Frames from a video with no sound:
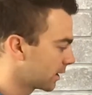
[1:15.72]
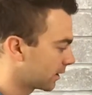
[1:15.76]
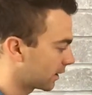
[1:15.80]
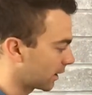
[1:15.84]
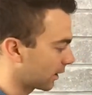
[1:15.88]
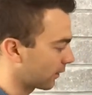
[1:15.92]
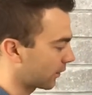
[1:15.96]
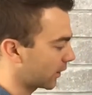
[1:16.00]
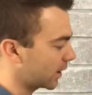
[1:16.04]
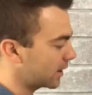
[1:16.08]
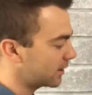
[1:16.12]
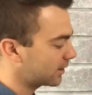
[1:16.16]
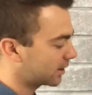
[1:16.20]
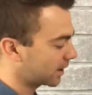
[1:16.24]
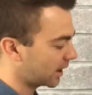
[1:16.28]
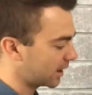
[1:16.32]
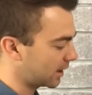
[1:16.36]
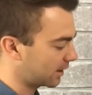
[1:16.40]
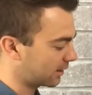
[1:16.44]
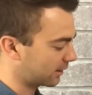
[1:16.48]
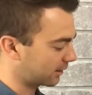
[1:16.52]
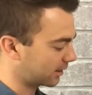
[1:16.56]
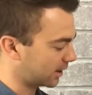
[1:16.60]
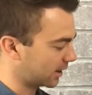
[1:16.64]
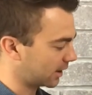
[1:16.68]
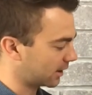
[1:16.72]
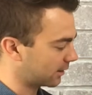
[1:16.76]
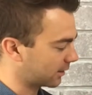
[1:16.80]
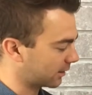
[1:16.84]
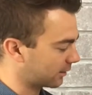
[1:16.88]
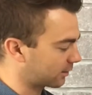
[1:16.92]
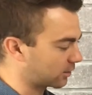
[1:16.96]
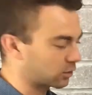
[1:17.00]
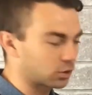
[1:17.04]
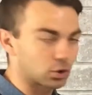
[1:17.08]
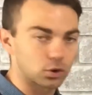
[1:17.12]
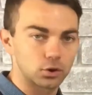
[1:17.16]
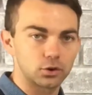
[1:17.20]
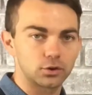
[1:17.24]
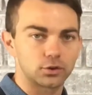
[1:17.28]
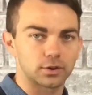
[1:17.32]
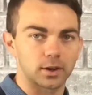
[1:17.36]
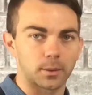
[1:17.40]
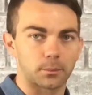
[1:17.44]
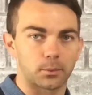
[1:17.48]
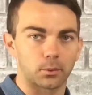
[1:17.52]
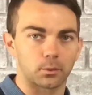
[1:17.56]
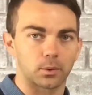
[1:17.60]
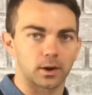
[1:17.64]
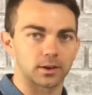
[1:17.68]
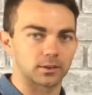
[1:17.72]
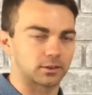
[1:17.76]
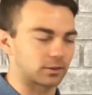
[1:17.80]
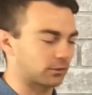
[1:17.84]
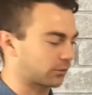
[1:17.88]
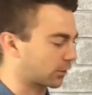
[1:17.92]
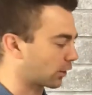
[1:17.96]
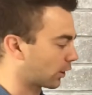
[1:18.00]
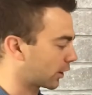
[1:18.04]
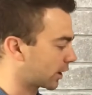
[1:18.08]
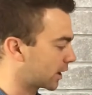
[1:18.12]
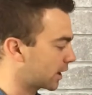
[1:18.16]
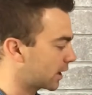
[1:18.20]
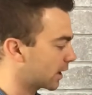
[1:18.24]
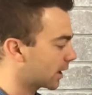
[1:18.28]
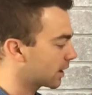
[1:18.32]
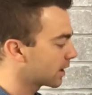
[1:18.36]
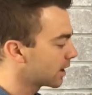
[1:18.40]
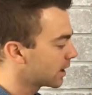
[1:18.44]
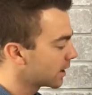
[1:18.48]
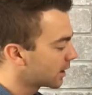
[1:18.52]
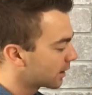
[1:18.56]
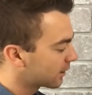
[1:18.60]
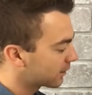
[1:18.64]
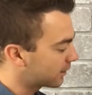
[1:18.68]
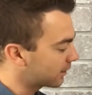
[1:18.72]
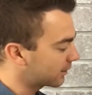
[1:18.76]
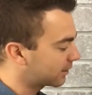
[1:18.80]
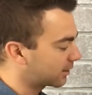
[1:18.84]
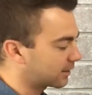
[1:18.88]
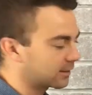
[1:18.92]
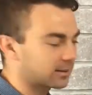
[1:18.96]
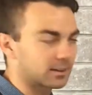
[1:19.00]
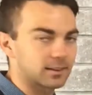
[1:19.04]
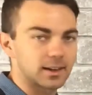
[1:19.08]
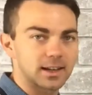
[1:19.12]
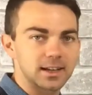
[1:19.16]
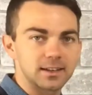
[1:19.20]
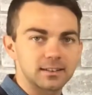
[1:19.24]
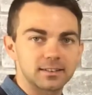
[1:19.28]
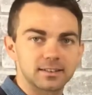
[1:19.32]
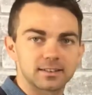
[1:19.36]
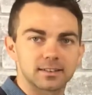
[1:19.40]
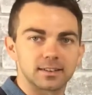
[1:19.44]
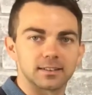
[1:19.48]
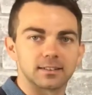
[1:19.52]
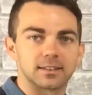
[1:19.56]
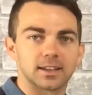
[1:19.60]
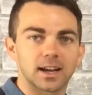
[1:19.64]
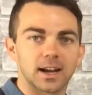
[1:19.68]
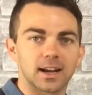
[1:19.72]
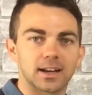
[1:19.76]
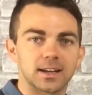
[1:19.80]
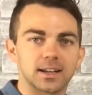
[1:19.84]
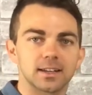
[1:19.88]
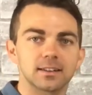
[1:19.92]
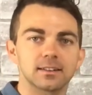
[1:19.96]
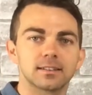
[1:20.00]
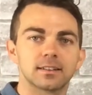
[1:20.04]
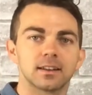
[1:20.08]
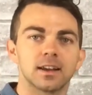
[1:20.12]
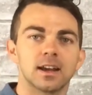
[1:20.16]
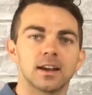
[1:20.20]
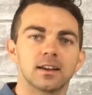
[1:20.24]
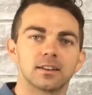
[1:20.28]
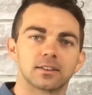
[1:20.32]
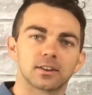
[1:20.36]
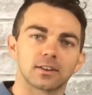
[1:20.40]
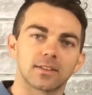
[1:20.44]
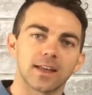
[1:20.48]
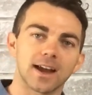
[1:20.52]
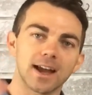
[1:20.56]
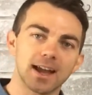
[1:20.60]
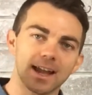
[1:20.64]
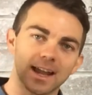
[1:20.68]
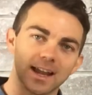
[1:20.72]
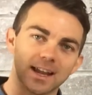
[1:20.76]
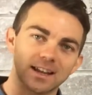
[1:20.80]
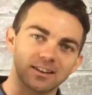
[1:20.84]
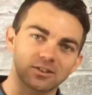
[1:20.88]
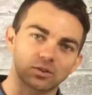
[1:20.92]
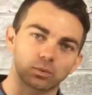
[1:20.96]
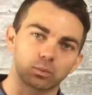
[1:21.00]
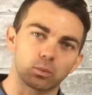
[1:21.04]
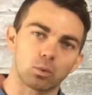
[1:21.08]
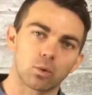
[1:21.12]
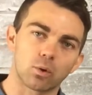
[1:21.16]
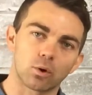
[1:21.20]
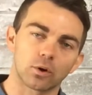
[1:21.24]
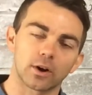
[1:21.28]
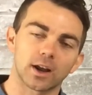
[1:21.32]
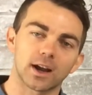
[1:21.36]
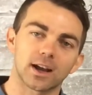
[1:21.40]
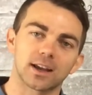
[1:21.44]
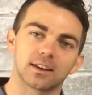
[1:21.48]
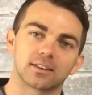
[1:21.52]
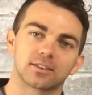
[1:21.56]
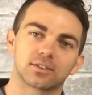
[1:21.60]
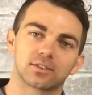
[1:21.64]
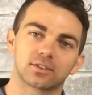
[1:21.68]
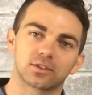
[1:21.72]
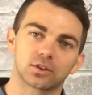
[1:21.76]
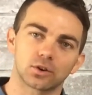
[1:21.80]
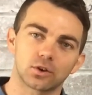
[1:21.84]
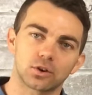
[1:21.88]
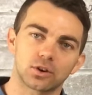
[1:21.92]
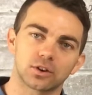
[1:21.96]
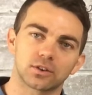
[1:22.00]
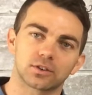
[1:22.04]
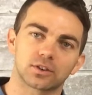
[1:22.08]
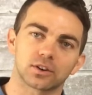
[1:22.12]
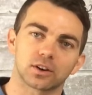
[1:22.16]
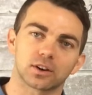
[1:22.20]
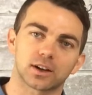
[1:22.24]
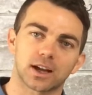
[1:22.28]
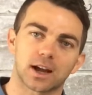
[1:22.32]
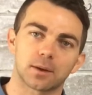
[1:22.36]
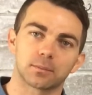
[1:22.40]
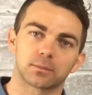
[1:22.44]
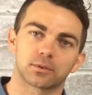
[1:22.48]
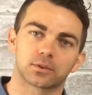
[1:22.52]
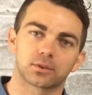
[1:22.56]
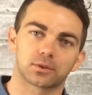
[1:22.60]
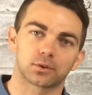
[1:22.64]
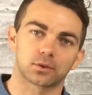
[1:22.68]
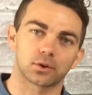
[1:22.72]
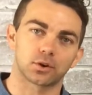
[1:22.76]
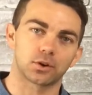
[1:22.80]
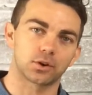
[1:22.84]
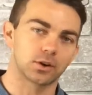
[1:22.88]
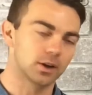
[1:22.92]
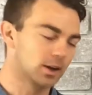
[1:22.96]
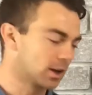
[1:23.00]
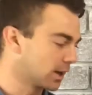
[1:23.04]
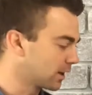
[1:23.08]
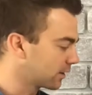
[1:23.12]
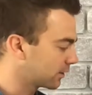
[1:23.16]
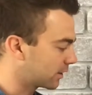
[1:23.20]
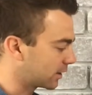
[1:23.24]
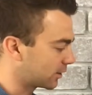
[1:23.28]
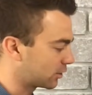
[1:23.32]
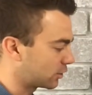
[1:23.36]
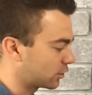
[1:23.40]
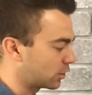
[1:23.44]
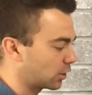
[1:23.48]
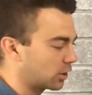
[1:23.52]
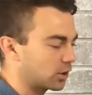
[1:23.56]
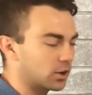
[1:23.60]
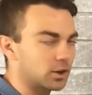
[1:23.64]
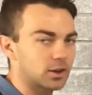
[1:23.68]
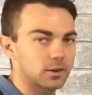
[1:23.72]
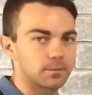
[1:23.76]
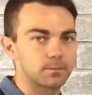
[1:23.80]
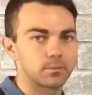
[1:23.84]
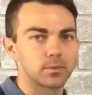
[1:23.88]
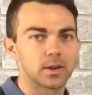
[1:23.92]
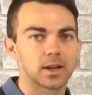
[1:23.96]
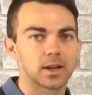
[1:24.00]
Now these heaters here, there's two separate ones I've got here. This is an instantaneous, so that heats water as soon as it comes through this unit,